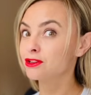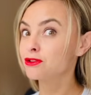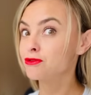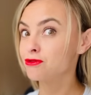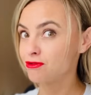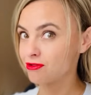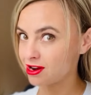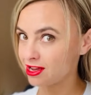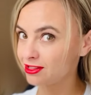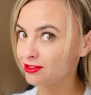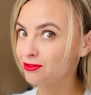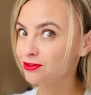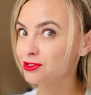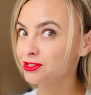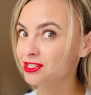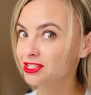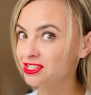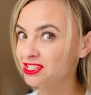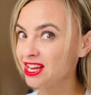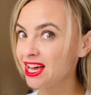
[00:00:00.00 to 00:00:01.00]
Ready for
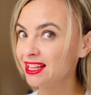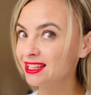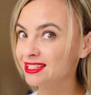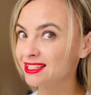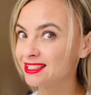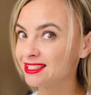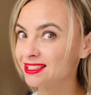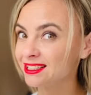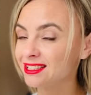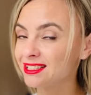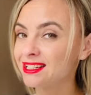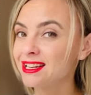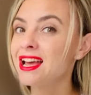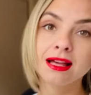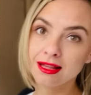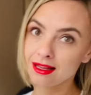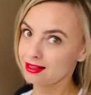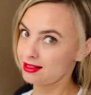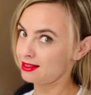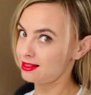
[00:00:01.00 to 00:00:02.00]
the challenge?
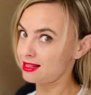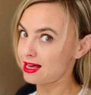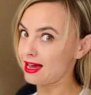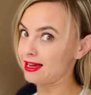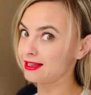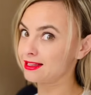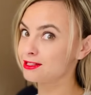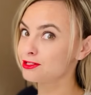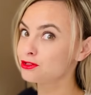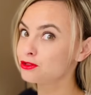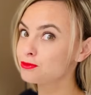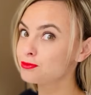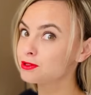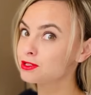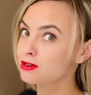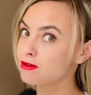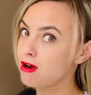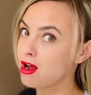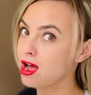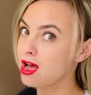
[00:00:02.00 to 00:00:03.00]
Like and
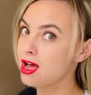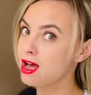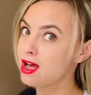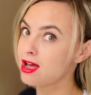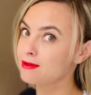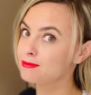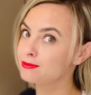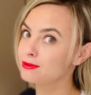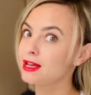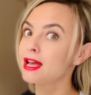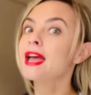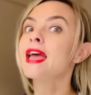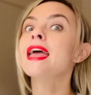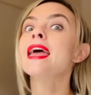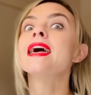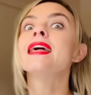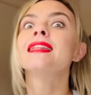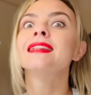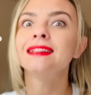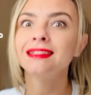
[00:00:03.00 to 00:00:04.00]
subscribe,
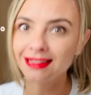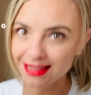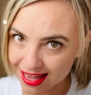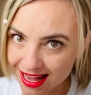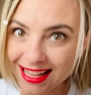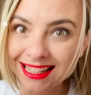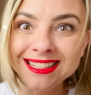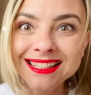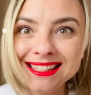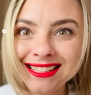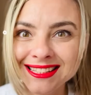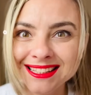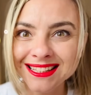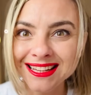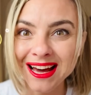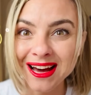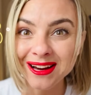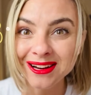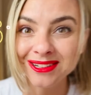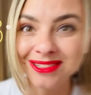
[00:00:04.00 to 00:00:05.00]
and let's go.